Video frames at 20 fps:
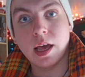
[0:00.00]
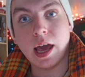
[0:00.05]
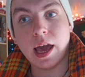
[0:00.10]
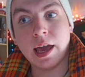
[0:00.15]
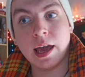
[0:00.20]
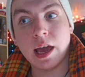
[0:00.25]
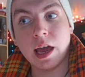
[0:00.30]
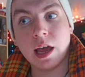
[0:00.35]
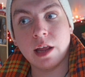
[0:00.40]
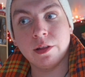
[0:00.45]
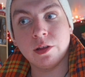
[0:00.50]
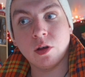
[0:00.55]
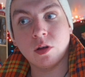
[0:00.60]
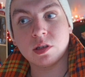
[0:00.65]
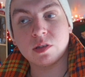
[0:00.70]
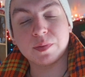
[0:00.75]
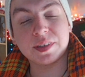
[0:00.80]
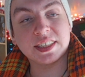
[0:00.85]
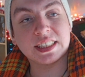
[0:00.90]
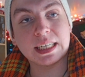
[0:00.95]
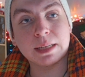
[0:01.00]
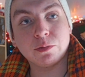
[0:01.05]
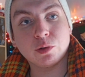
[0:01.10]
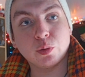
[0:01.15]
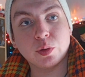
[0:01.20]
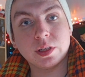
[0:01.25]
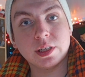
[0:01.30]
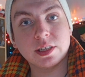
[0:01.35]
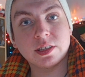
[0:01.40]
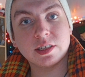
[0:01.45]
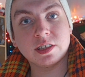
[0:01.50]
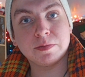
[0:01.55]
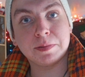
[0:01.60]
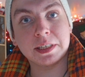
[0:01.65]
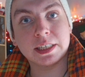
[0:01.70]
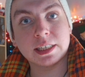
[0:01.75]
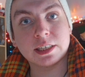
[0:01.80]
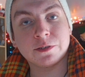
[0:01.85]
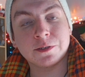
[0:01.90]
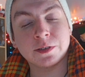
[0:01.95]
And the only reason I'm doing this is
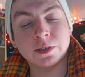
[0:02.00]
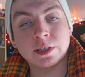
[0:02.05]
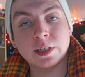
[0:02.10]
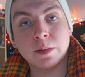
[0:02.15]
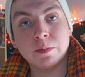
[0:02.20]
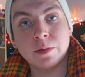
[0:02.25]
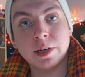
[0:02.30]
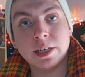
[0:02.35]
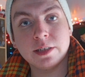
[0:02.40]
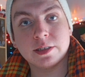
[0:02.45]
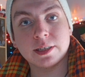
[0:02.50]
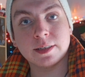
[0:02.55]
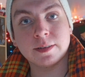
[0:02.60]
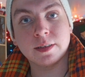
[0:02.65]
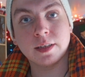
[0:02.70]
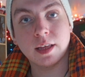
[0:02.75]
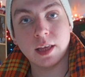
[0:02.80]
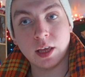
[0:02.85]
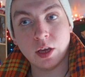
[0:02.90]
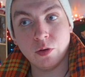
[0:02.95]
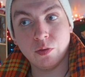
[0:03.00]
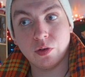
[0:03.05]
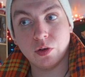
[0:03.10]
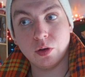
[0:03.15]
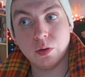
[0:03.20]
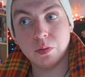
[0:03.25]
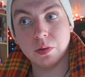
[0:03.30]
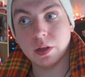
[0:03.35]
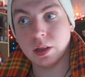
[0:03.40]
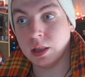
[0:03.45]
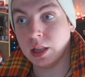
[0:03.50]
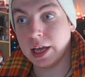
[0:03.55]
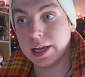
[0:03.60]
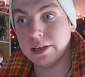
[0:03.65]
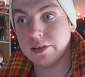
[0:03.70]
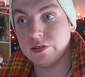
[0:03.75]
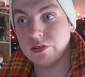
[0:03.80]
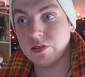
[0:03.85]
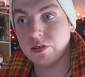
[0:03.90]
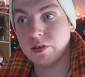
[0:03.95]
because for some reason YouTube
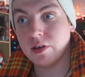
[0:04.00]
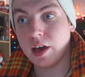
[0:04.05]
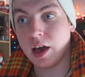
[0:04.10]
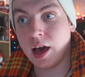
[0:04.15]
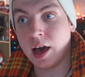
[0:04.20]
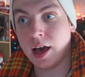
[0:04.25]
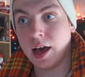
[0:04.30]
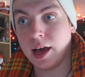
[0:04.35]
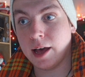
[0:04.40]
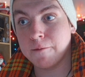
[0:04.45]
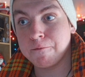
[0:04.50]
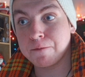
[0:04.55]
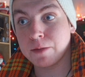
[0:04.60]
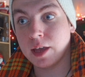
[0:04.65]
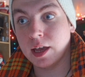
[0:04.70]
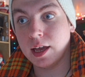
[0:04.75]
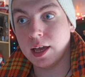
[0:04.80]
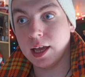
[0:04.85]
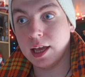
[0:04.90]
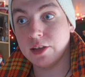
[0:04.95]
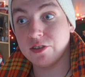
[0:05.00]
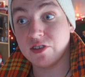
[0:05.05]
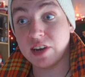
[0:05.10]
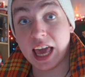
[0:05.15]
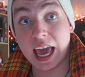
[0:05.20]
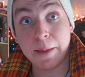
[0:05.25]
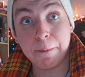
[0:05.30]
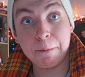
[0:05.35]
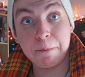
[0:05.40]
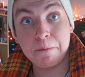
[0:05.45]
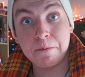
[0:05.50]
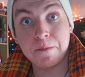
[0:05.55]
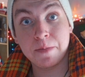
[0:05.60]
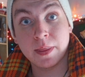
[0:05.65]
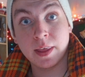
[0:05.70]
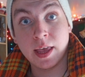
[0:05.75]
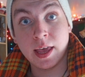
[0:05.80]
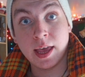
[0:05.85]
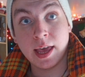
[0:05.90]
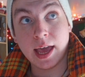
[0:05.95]
likes uh, his name
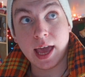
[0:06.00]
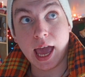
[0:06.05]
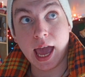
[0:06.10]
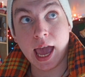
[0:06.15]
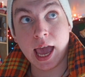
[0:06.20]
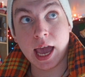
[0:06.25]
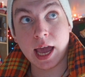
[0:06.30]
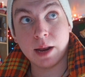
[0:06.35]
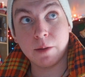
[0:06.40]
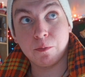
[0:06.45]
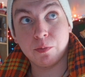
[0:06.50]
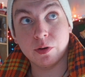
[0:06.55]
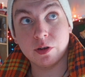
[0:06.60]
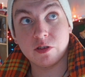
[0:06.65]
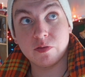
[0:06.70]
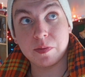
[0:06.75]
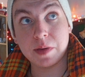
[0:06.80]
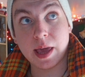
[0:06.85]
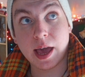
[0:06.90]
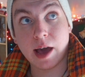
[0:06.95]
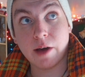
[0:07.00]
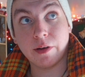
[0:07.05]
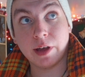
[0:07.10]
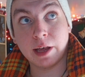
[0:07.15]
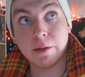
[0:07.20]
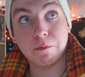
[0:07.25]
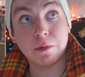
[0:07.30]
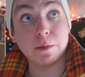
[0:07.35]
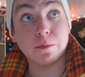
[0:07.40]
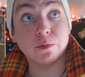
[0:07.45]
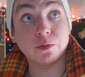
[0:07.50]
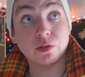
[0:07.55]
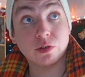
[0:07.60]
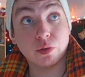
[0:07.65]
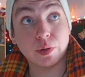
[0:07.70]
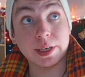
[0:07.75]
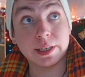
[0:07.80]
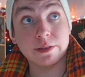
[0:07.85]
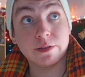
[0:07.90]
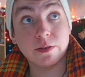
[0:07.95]
and puts me out on people's
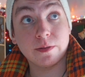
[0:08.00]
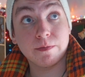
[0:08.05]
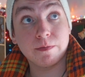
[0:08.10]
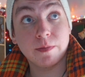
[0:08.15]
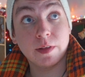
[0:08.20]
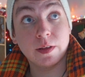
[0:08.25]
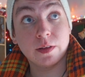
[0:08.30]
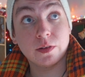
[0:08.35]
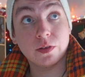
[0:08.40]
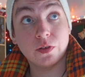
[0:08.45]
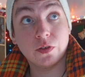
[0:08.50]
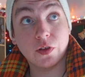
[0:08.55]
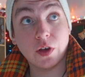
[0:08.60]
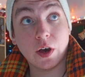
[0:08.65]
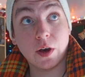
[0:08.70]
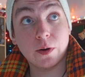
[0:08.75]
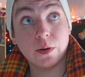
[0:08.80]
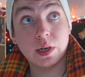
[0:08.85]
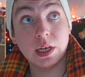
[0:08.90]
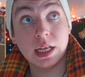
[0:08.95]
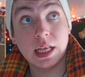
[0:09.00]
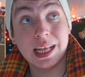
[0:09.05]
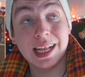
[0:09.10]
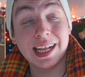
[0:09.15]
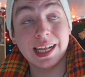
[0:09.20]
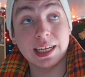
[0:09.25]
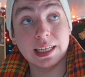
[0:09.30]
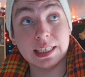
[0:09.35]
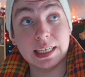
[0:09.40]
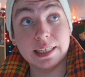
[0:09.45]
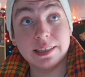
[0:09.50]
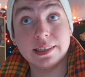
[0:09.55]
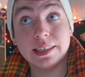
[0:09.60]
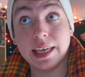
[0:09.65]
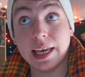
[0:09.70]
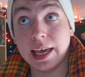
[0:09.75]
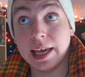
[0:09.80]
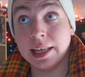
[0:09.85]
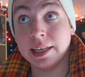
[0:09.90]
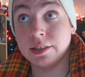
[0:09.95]
screens. So let's
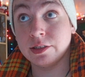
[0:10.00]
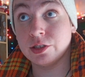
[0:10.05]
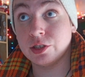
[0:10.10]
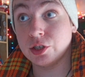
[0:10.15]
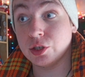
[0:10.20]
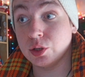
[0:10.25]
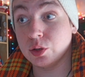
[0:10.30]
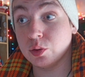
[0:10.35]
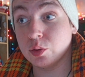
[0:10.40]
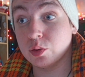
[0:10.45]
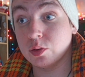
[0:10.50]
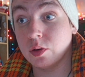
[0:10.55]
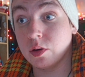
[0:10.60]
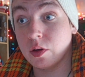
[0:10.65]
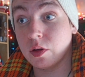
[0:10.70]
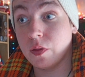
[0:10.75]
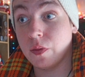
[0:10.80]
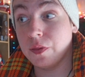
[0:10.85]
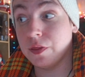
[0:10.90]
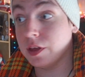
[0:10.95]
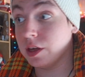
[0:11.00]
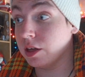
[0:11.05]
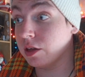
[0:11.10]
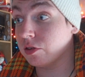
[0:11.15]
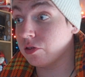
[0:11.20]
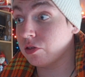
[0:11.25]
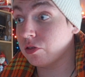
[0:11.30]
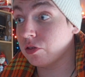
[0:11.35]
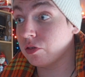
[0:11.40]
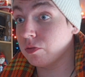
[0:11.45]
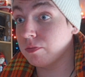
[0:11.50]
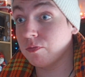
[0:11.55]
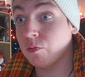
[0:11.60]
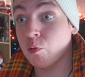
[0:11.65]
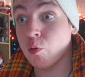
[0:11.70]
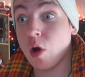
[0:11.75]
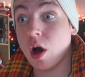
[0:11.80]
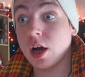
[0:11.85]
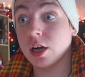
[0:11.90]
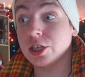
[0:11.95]
get into this
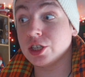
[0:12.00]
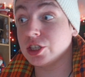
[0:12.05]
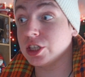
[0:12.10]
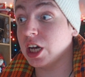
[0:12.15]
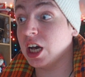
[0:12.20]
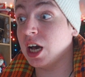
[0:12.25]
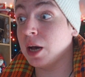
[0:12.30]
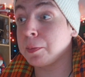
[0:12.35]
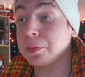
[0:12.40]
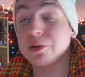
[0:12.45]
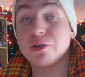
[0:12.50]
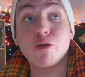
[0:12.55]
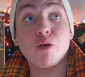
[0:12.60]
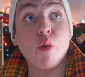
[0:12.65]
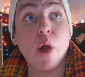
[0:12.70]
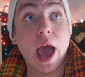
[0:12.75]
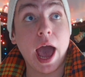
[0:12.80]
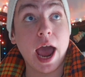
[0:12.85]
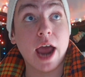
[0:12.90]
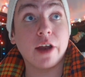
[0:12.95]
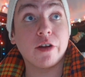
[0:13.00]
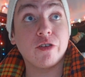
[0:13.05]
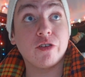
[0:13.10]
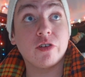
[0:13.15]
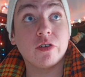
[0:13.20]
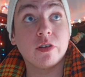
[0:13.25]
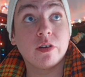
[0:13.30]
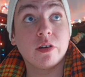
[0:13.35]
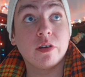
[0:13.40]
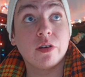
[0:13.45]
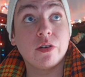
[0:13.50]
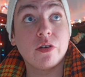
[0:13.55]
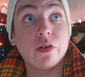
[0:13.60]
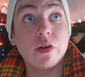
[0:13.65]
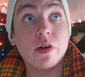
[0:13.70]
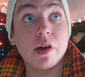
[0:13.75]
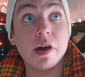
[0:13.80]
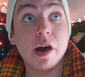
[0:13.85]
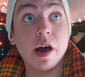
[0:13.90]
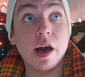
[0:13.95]
washed up trash
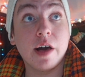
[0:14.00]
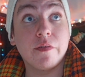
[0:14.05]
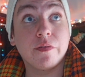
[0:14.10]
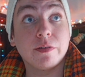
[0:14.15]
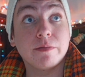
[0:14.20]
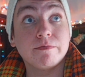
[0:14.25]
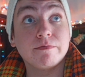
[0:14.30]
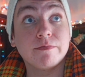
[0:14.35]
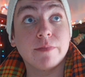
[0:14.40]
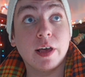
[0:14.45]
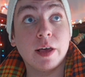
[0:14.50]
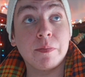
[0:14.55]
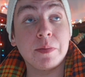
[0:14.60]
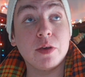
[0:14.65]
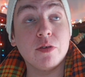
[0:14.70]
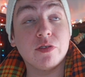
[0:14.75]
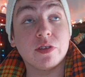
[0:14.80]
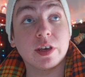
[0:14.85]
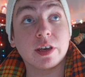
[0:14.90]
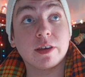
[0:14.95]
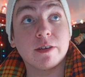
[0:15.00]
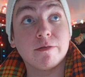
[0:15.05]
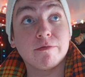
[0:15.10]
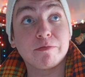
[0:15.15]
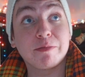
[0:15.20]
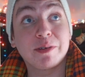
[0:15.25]
of a music.